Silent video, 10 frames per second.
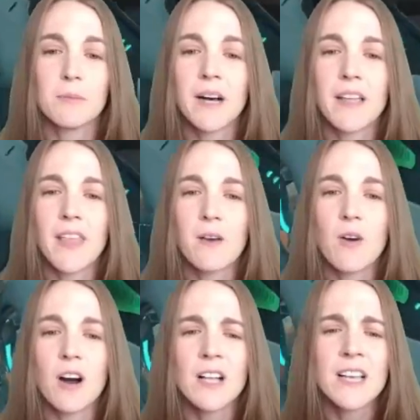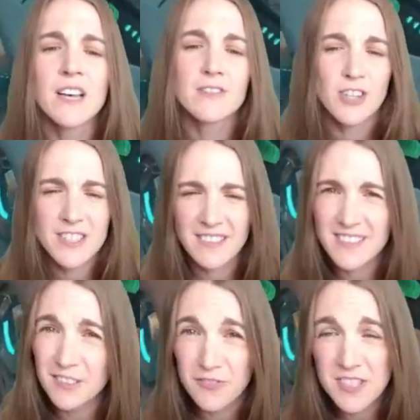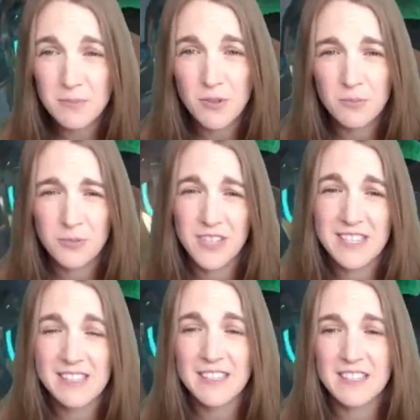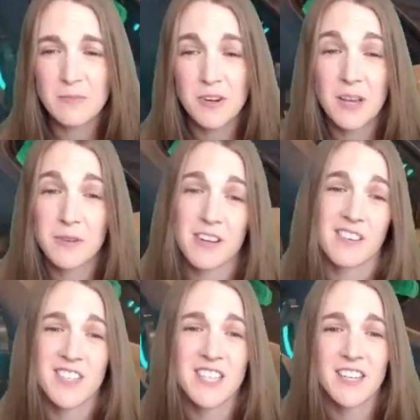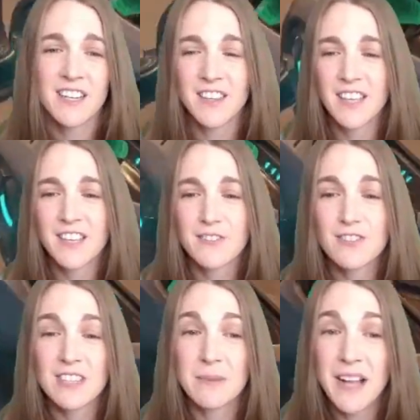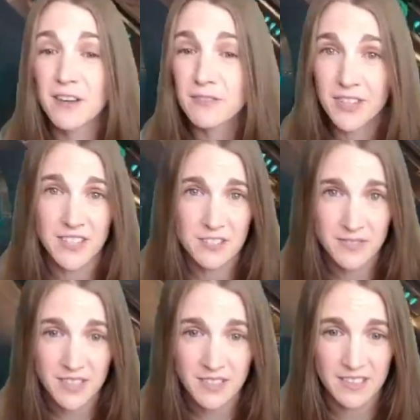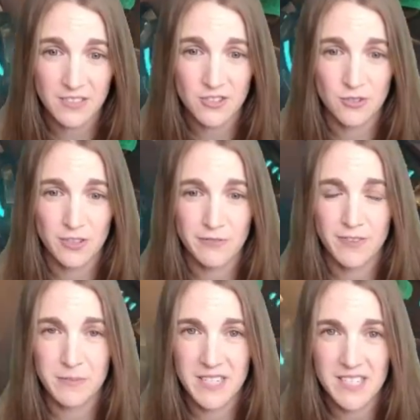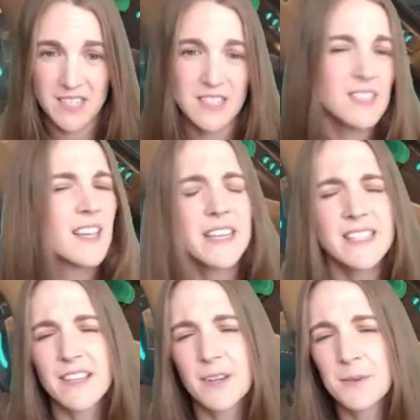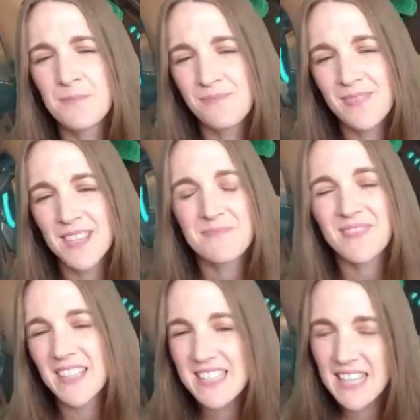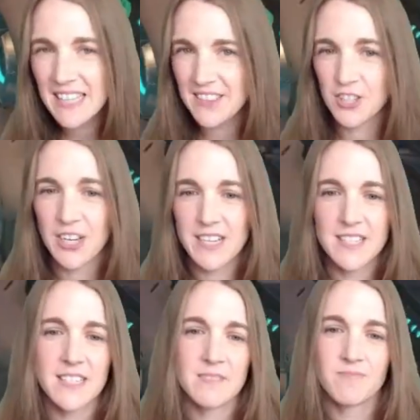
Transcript: behind that wall, of course, it's still visible pretty easily to someone coming around here, and they can usually be out of range of it and shoot it from a distance. So it's not like the greatest